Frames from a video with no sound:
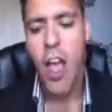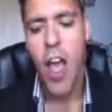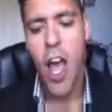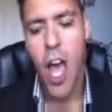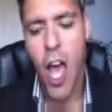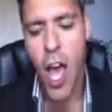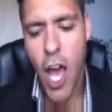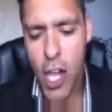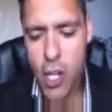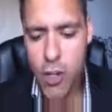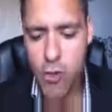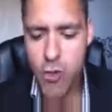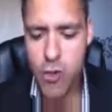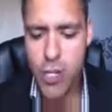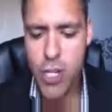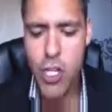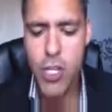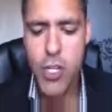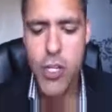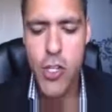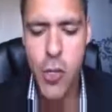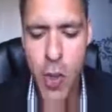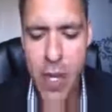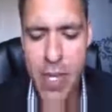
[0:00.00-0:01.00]

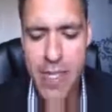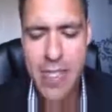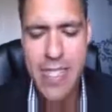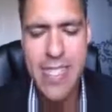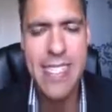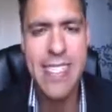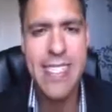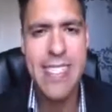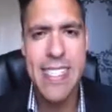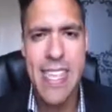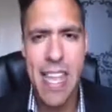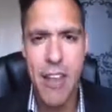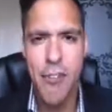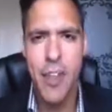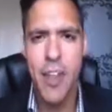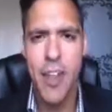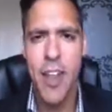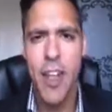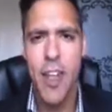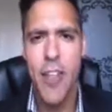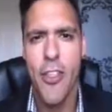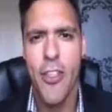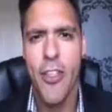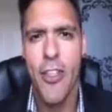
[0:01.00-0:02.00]

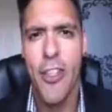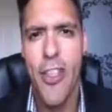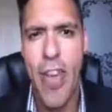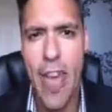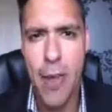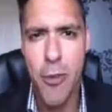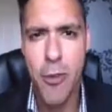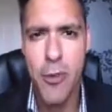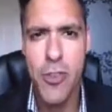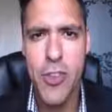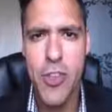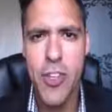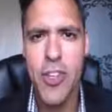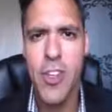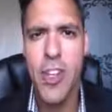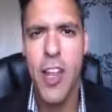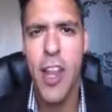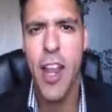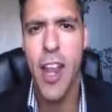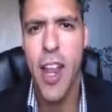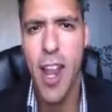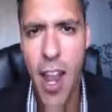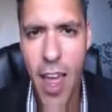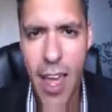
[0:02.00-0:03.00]
127,000
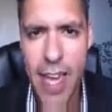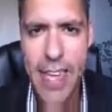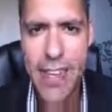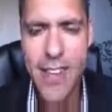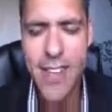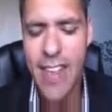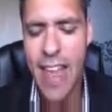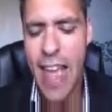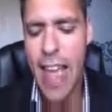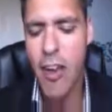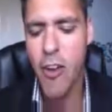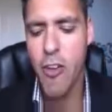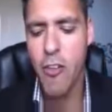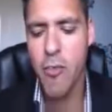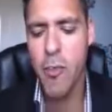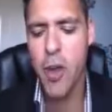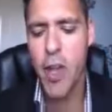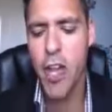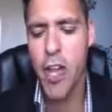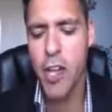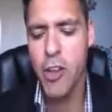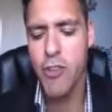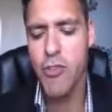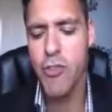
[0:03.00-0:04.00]
likes out of
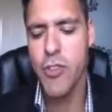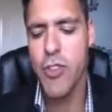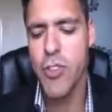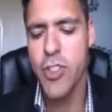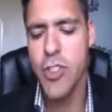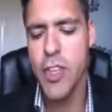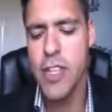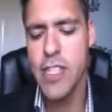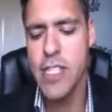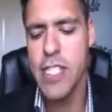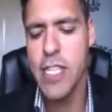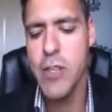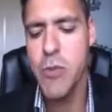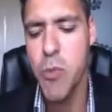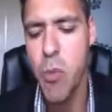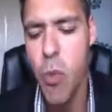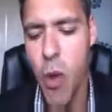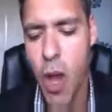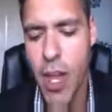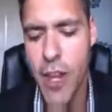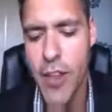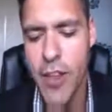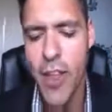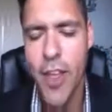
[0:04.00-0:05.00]
my
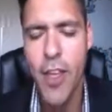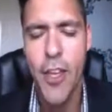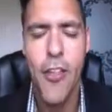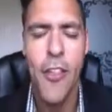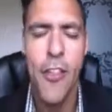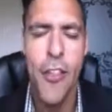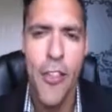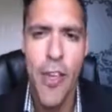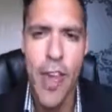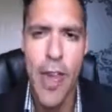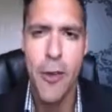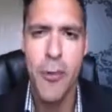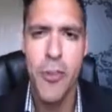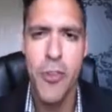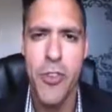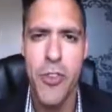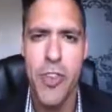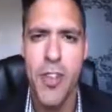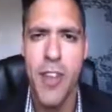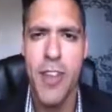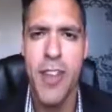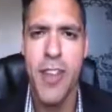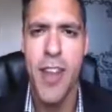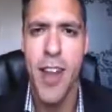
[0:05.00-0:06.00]

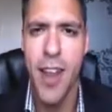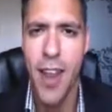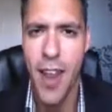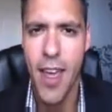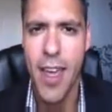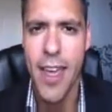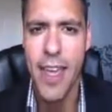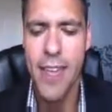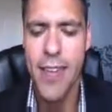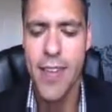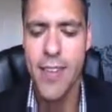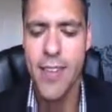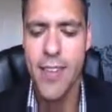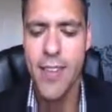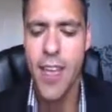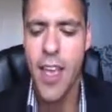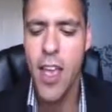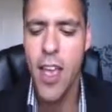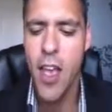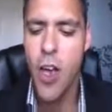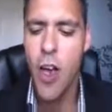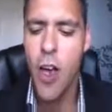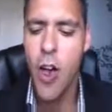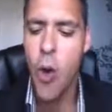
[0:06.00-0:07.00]
131,000 likes.
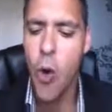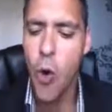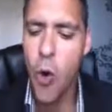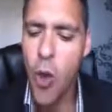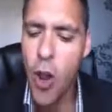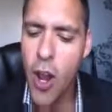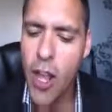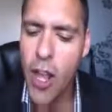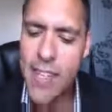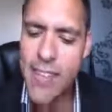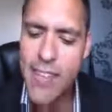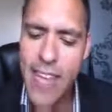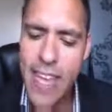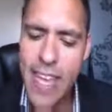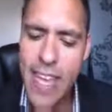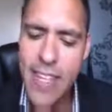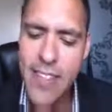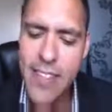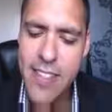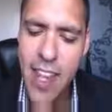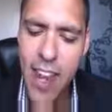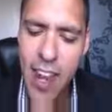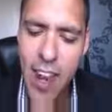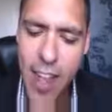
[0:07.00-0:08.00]
All I say
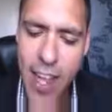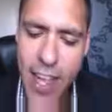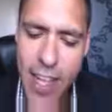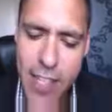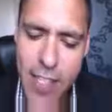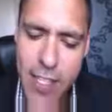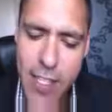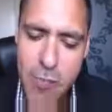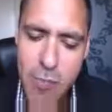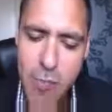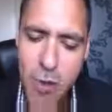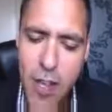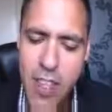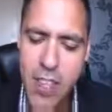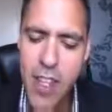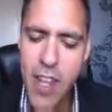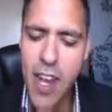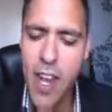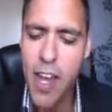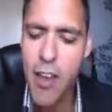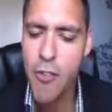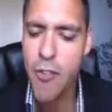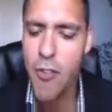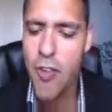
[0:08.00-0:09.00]
is like to spread the
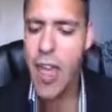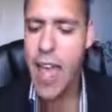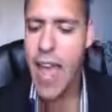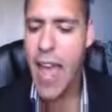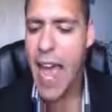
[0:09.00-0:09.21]
love,